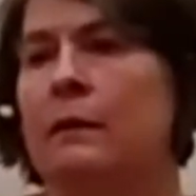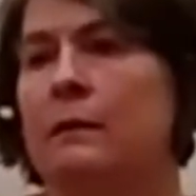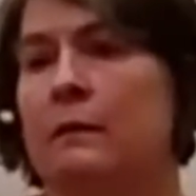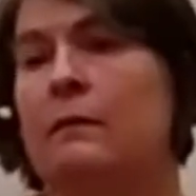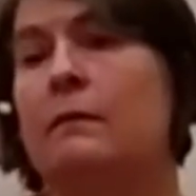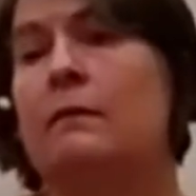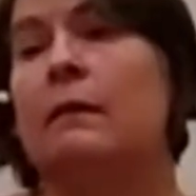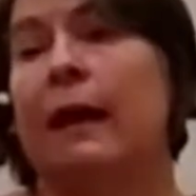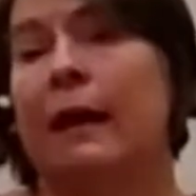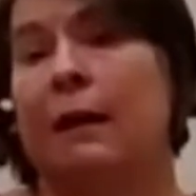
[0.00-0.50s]

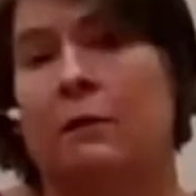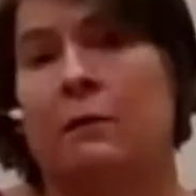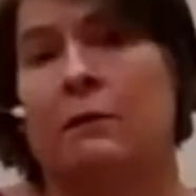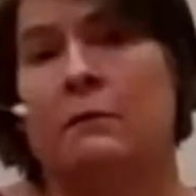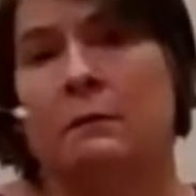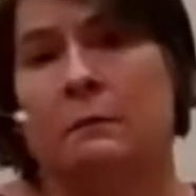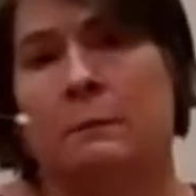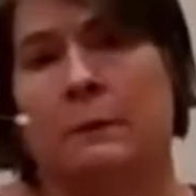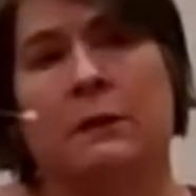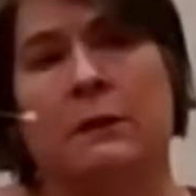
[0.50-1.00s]
to that
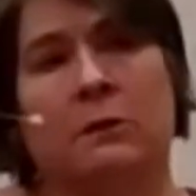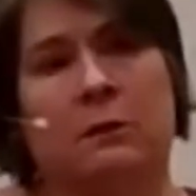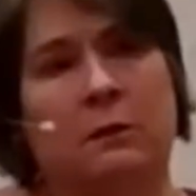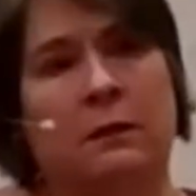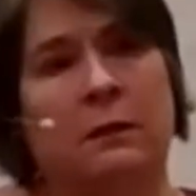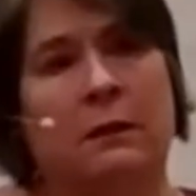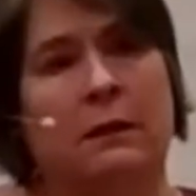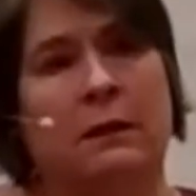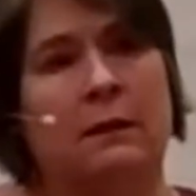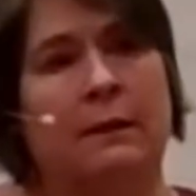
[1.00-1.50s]
ultimate
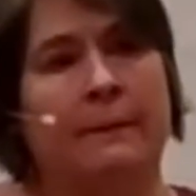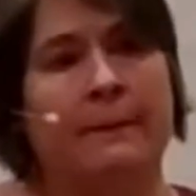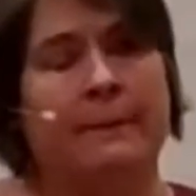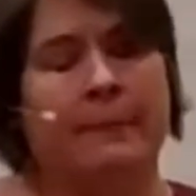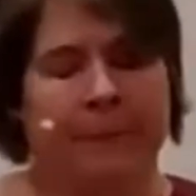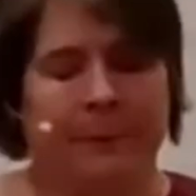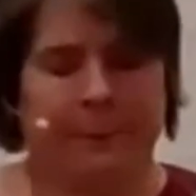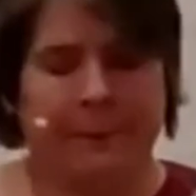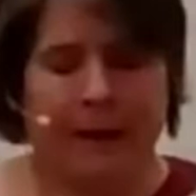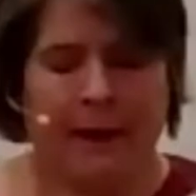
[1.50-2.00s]
good?
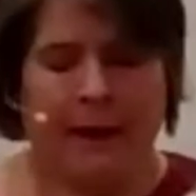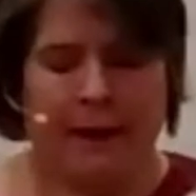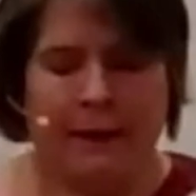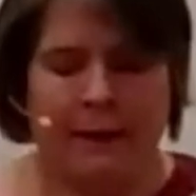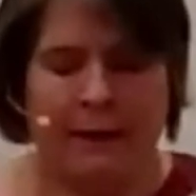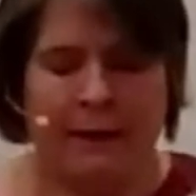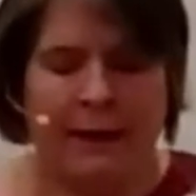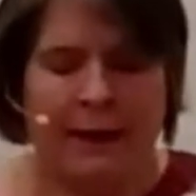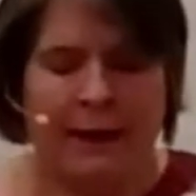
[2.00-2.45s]
Okay.